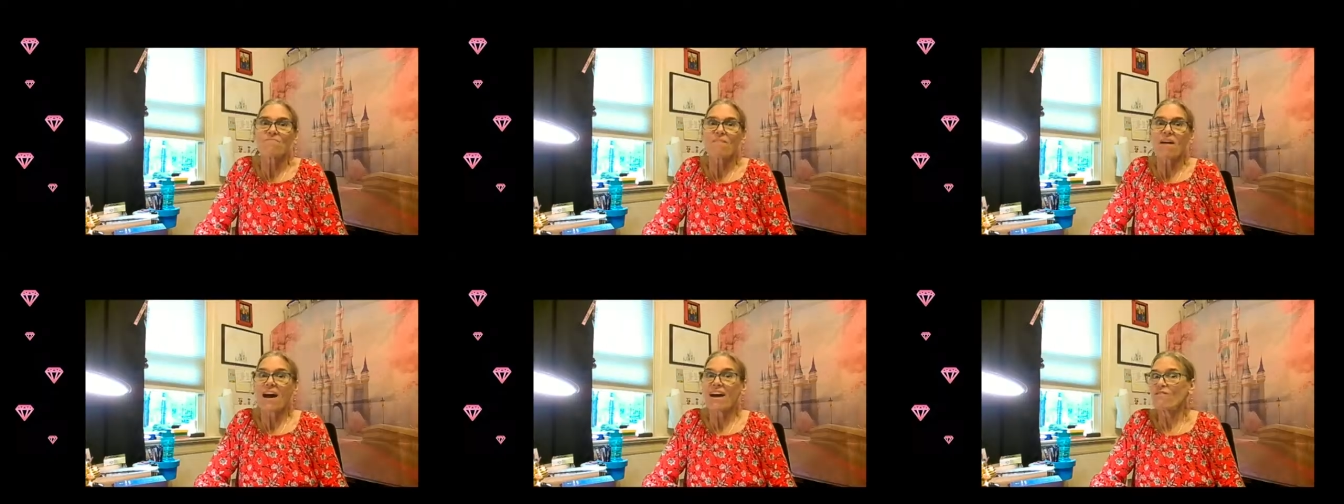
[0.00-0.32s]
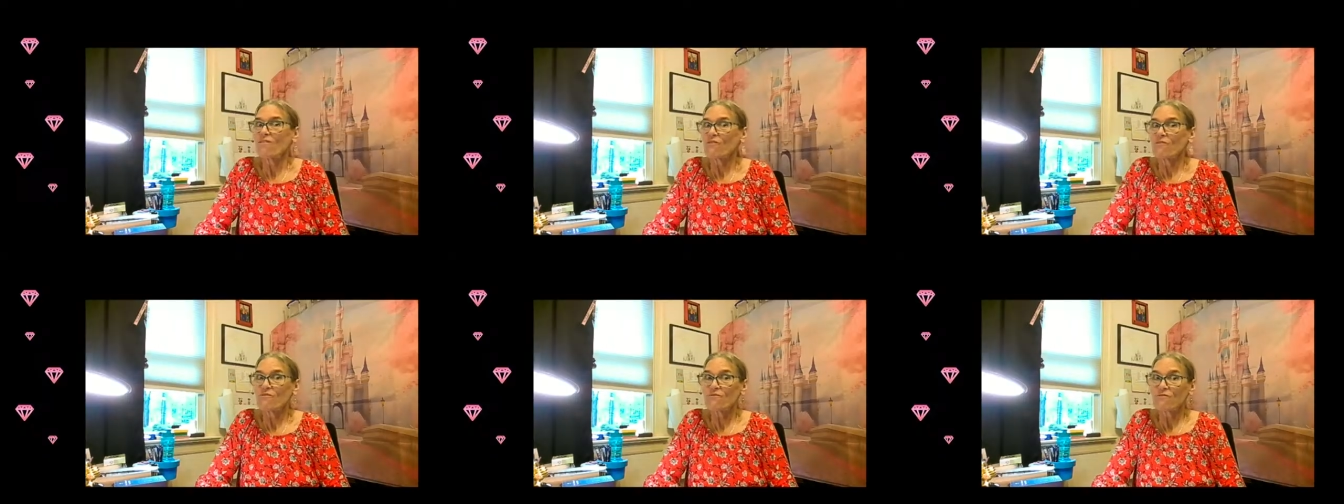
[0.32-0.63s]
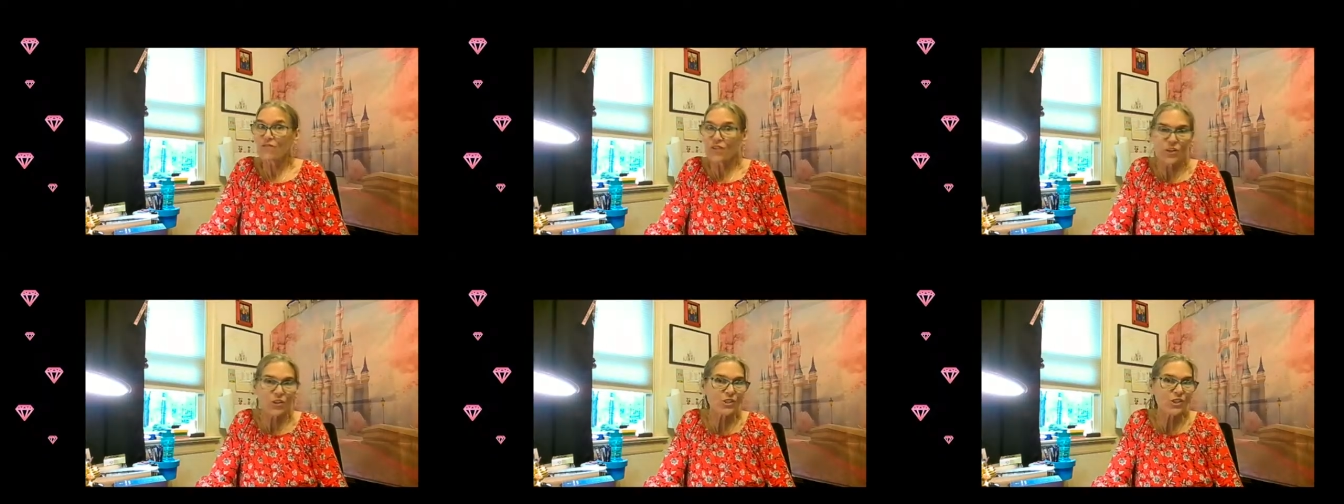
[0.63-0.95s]
my
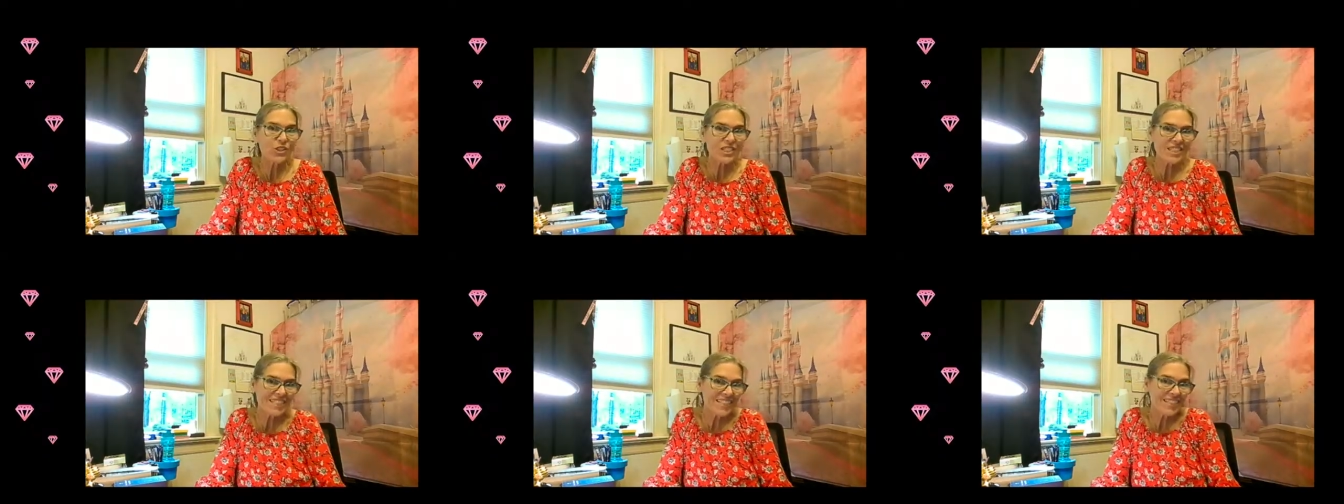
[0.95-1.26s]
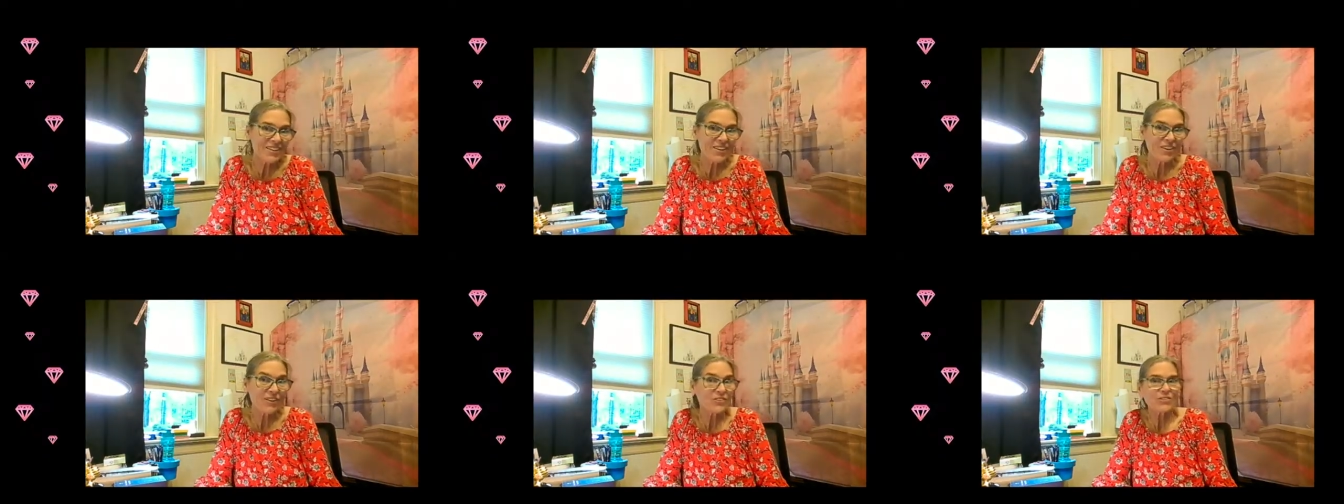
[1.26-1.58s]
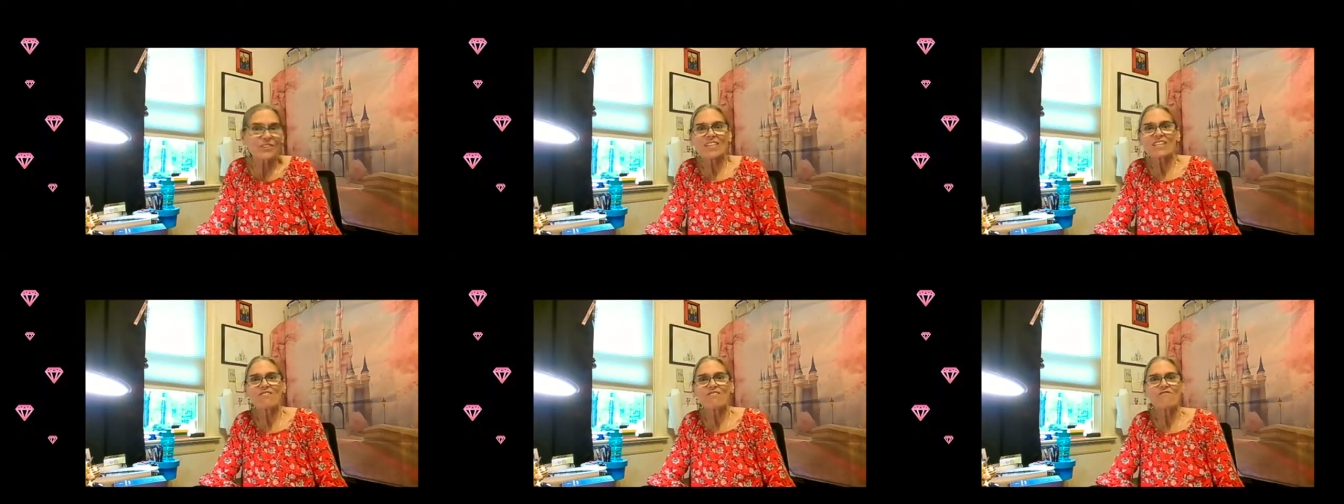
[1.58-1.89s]
first and
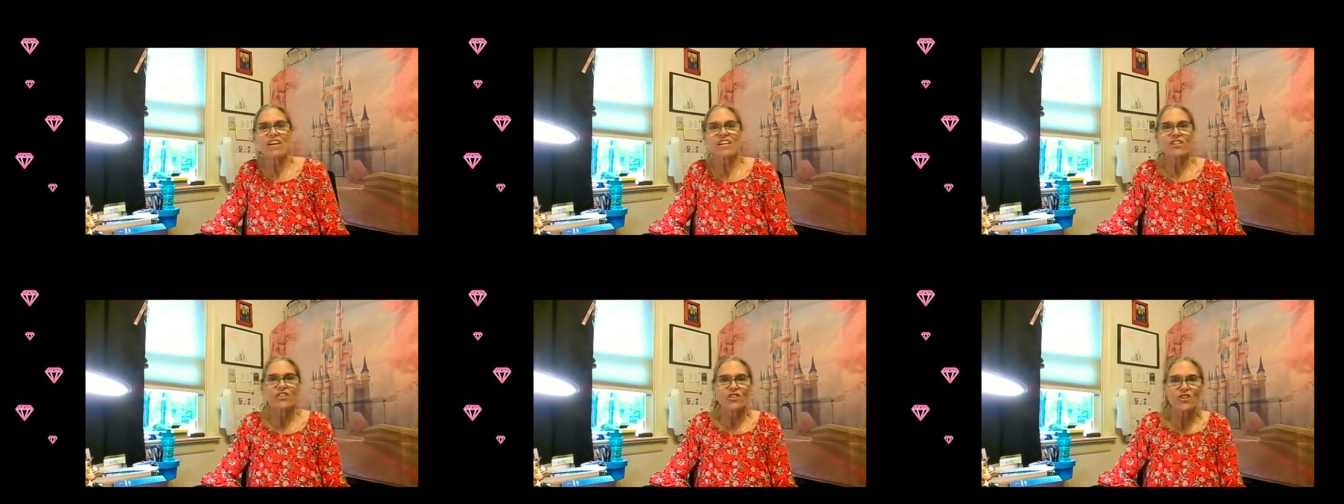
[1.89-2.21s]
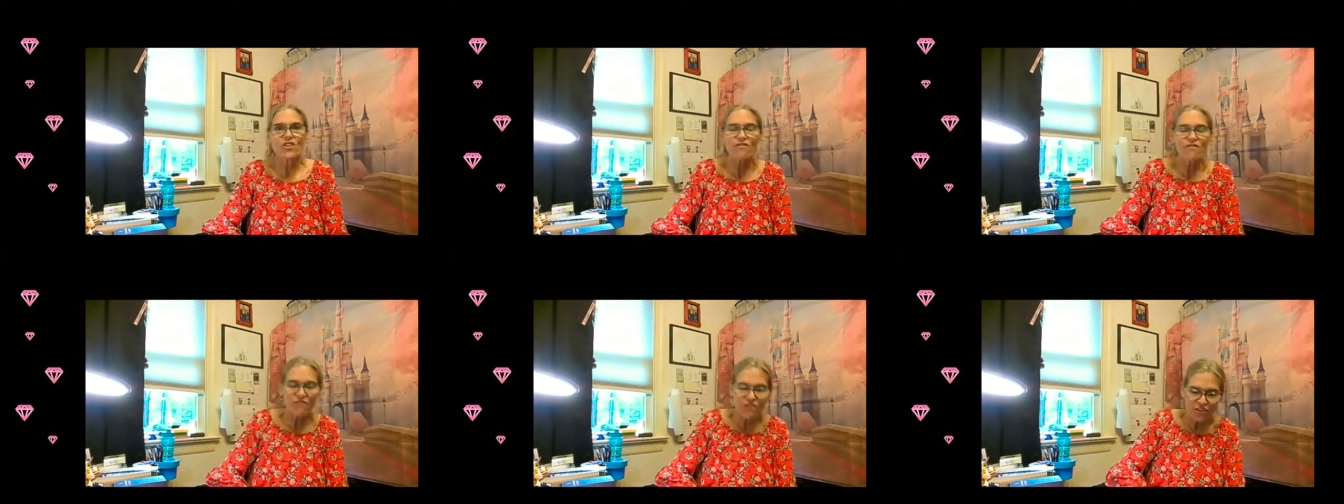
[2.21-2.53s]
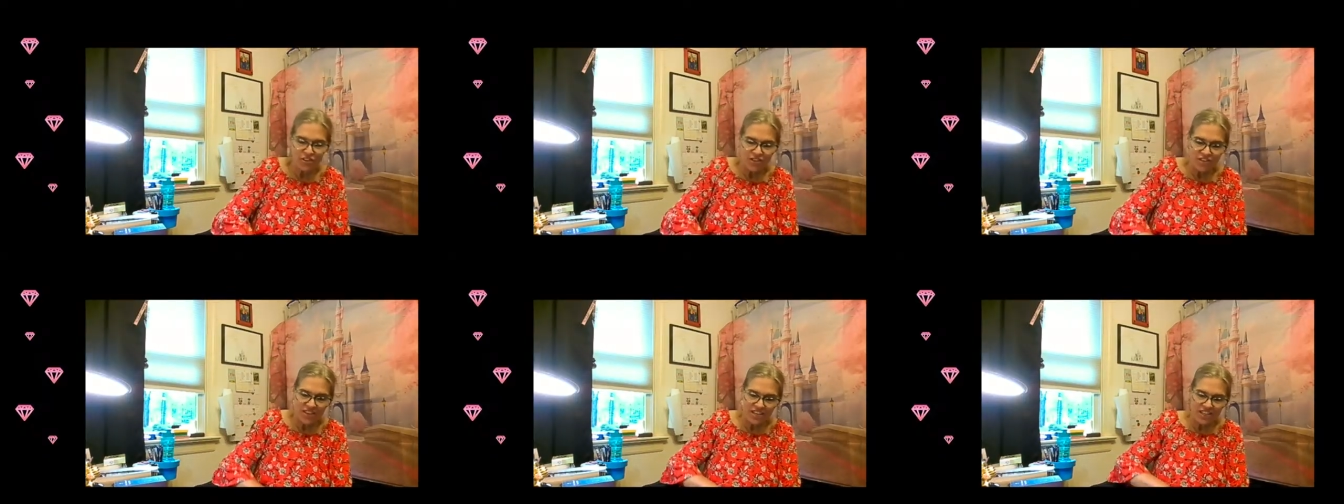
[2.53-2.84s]
only vendor
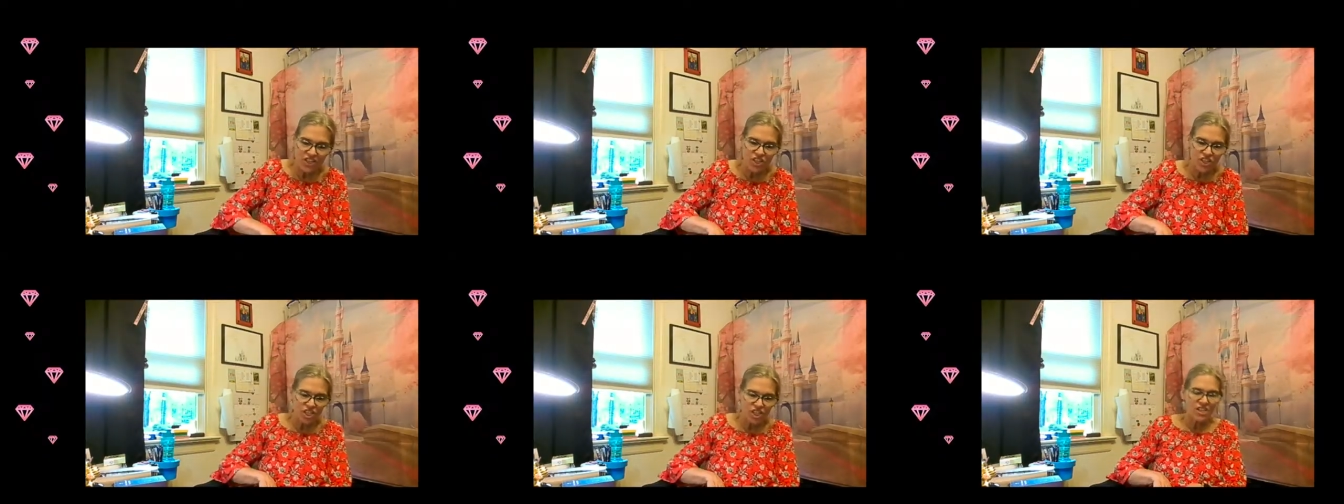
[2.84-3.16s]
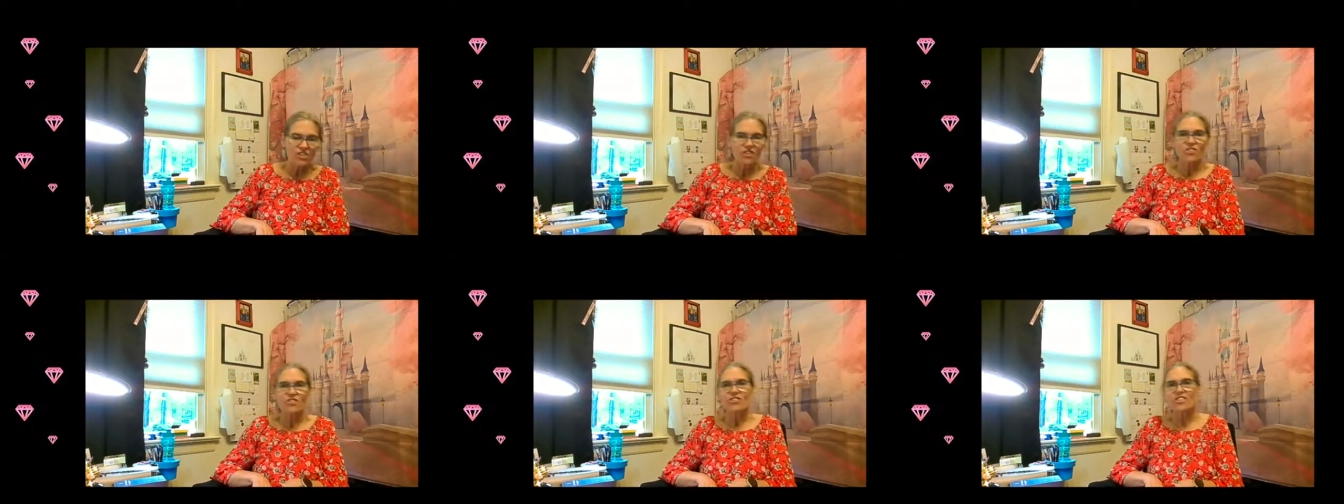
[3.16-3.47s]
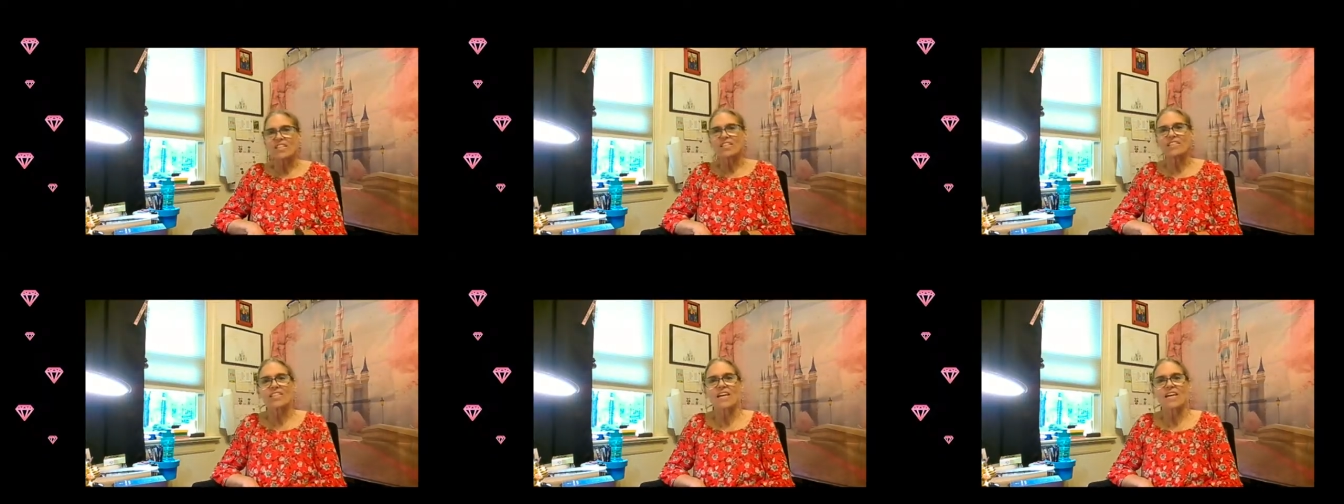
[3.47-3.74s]
for this year's